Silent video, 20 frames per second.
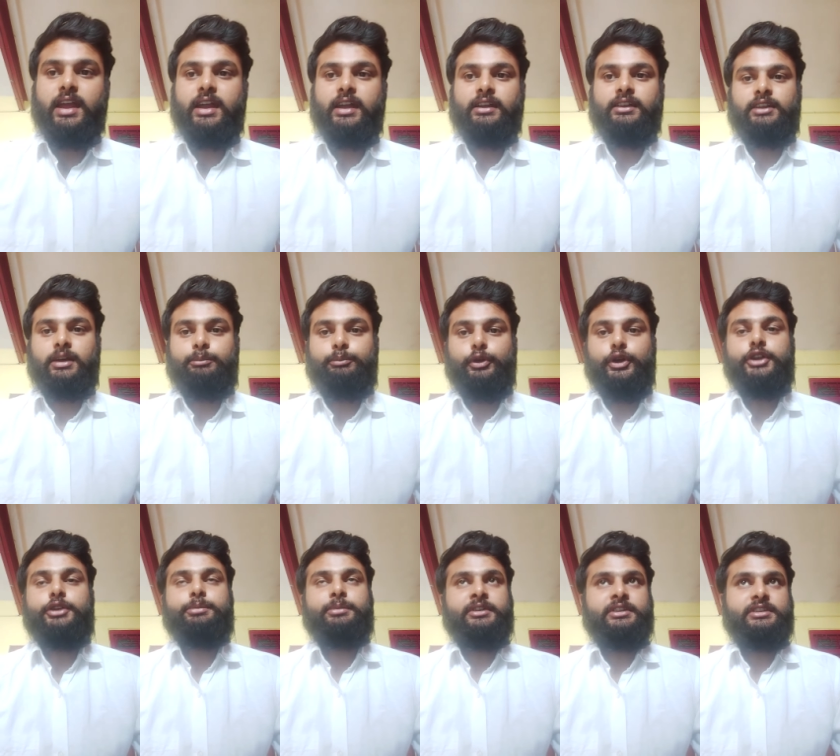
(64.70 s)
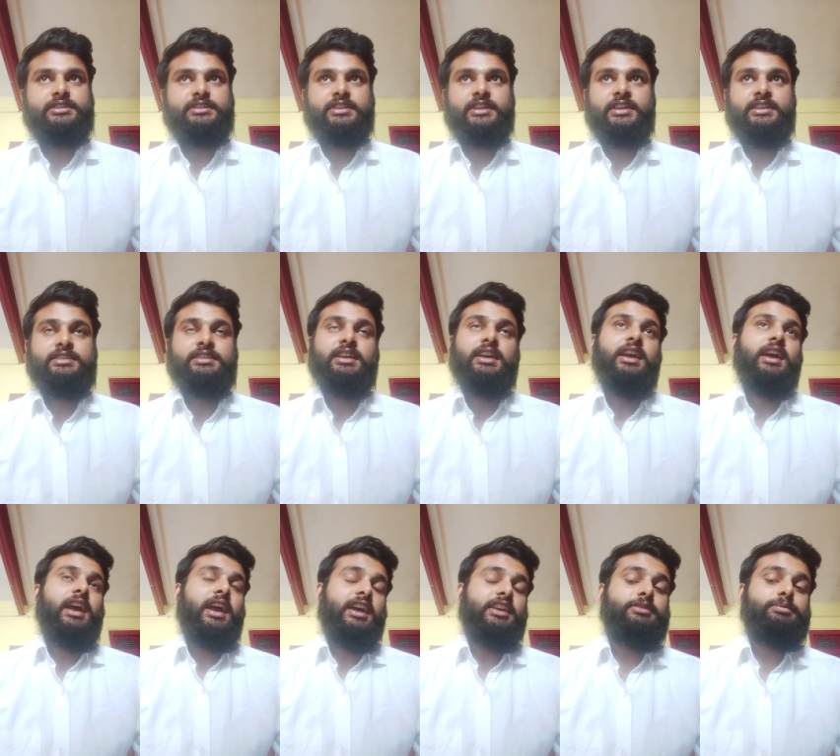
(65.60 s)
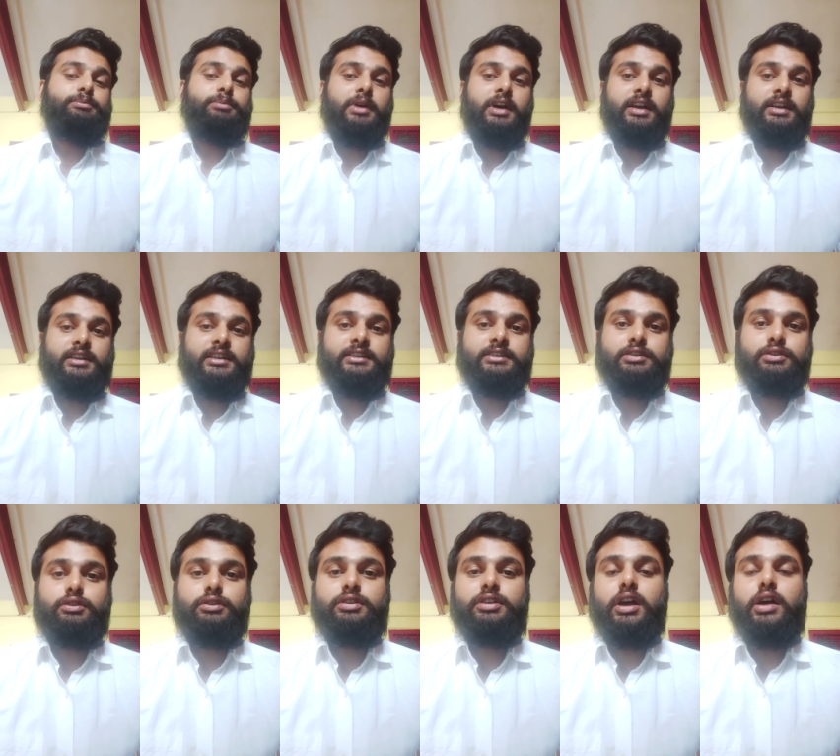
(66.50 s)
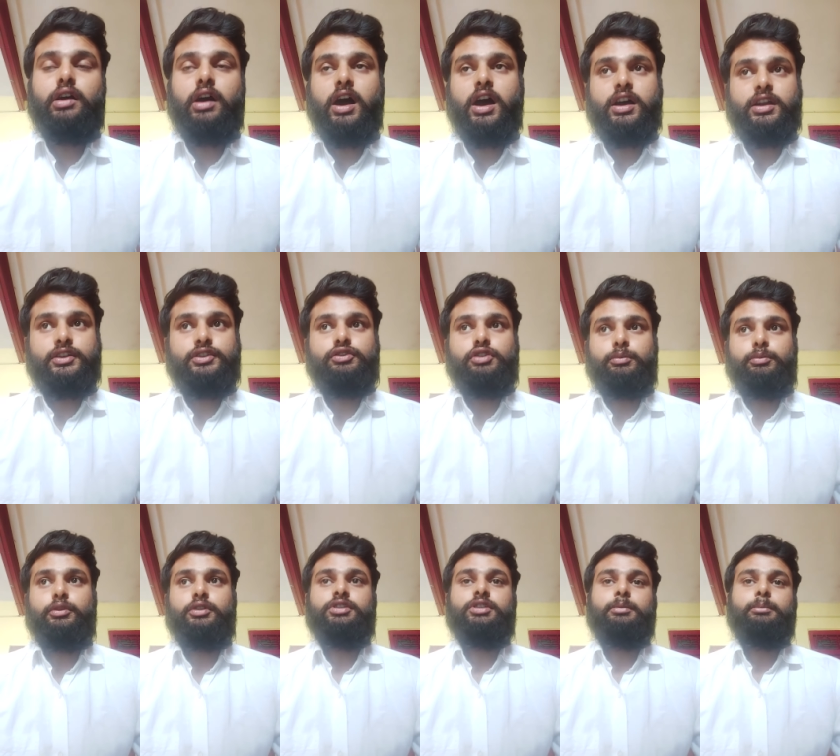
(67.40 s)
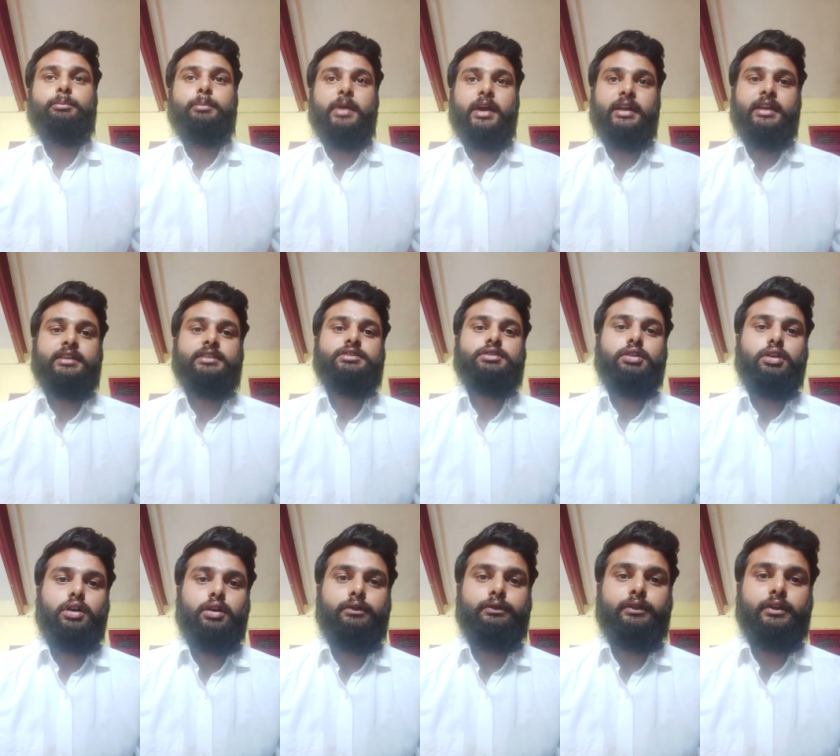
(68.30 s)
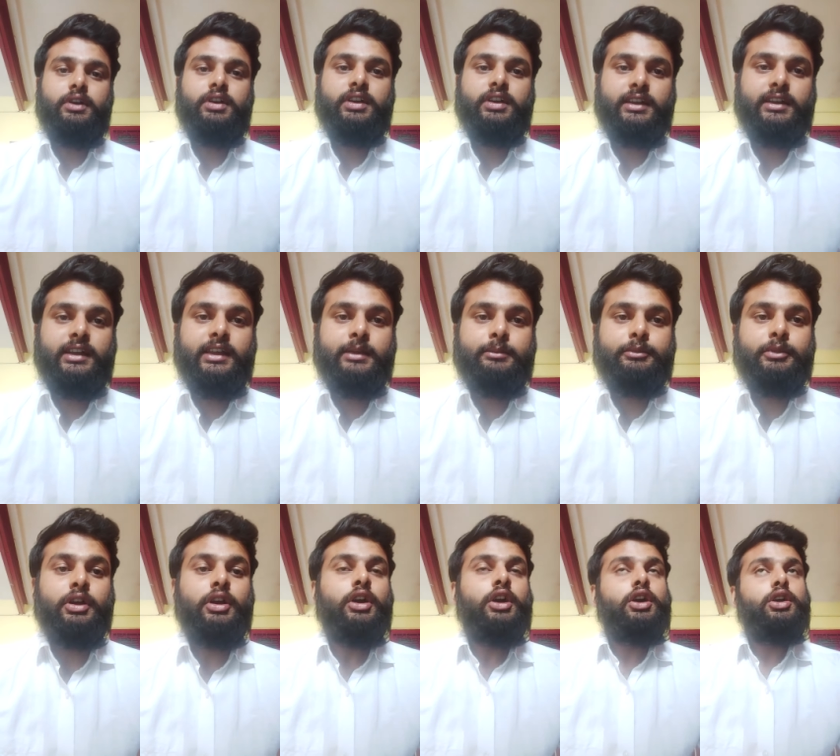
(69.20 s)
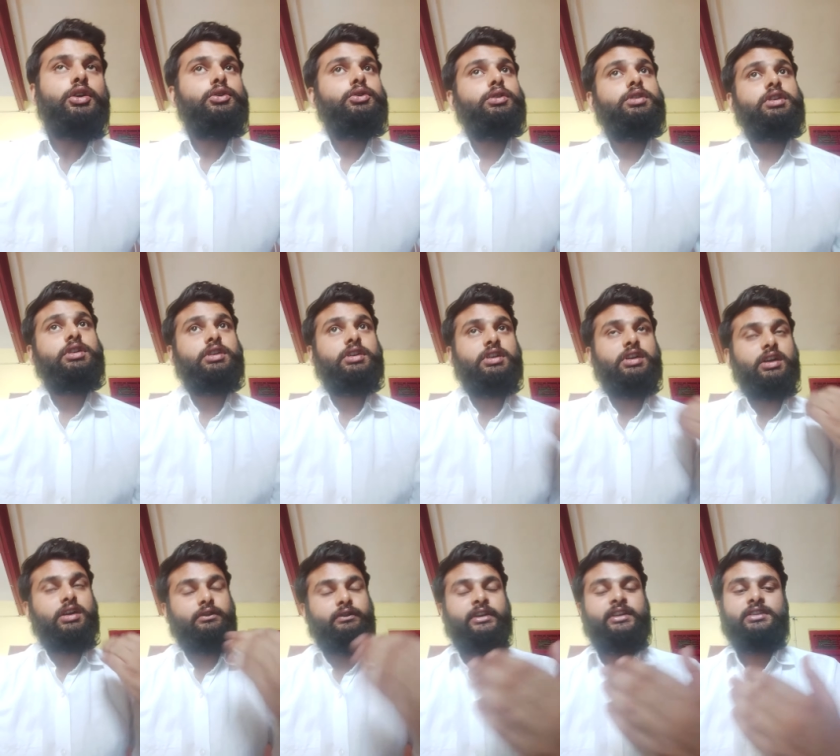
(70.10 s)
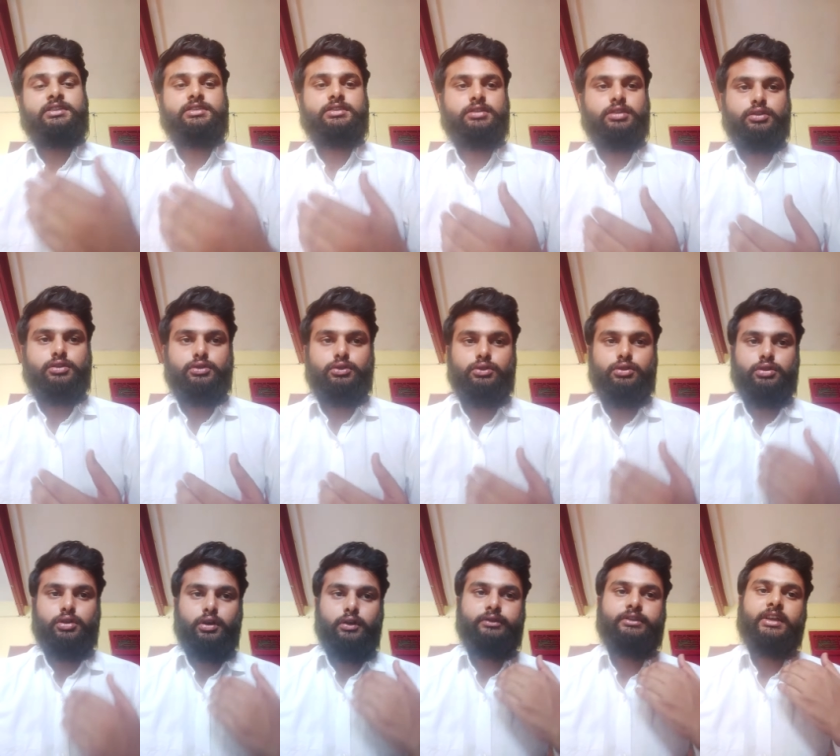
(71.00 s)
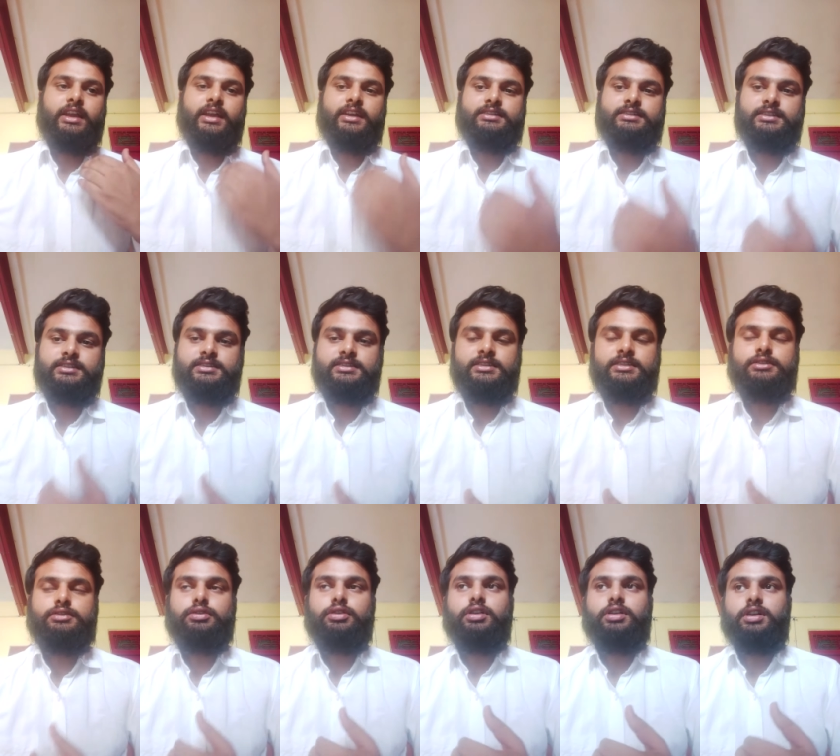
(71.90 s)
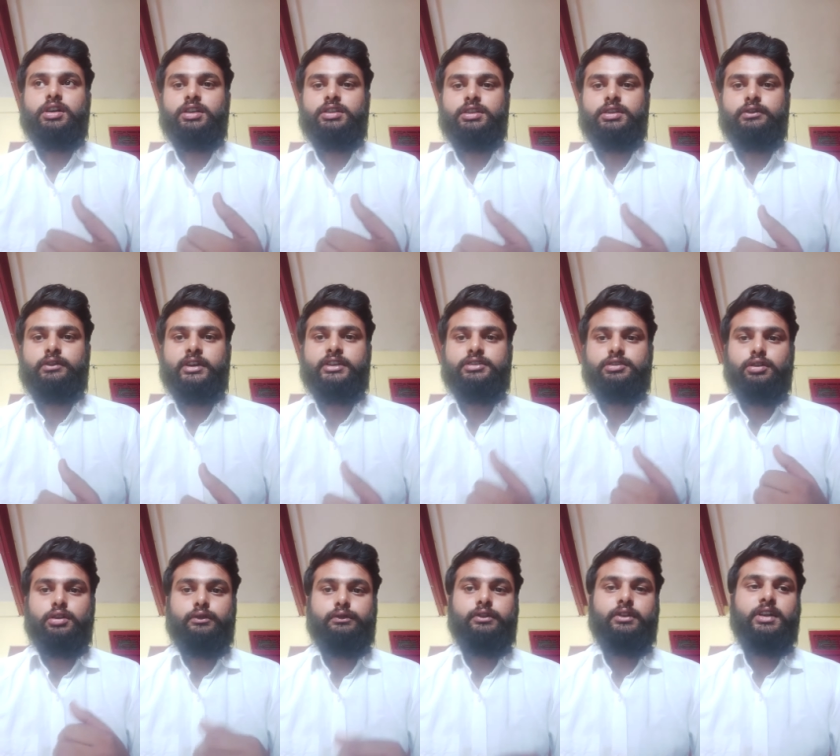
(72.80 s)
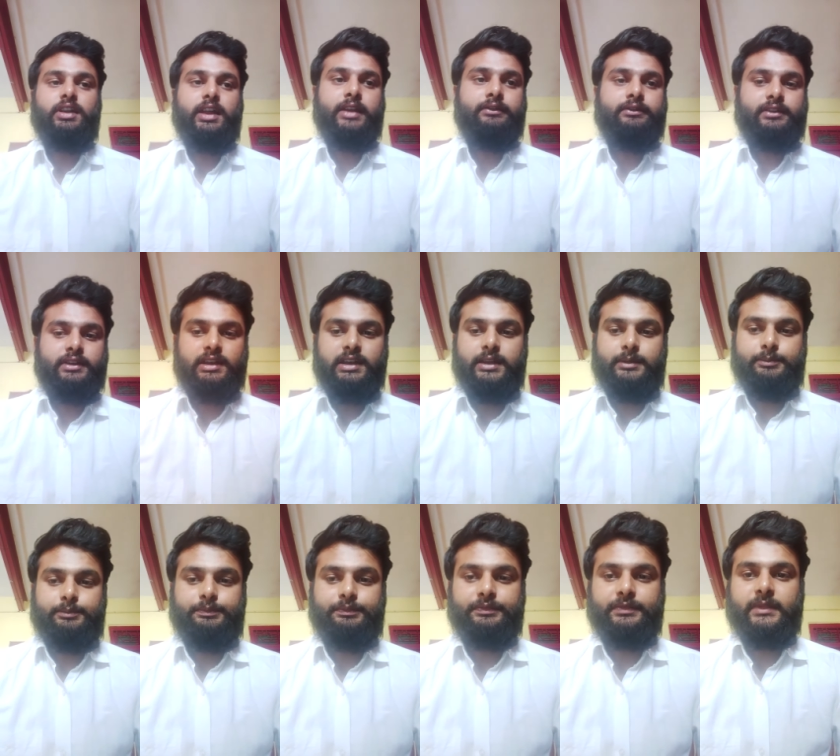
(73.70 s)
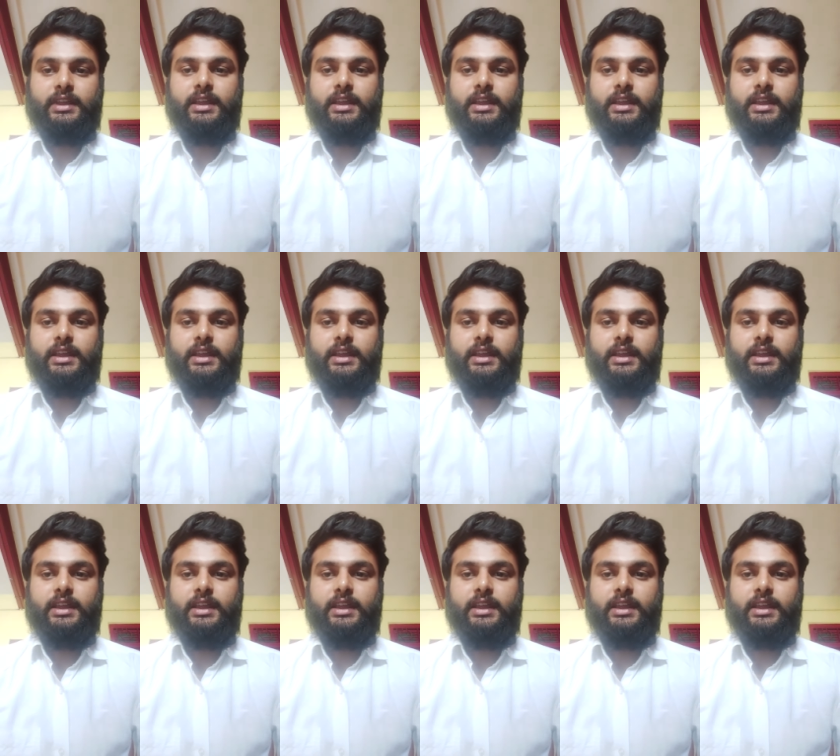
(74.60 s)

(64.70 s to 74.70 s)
at the appointment stage, as parties could now argue upon the merits of a claim to convince the court of the existence or otherwise of a live claim.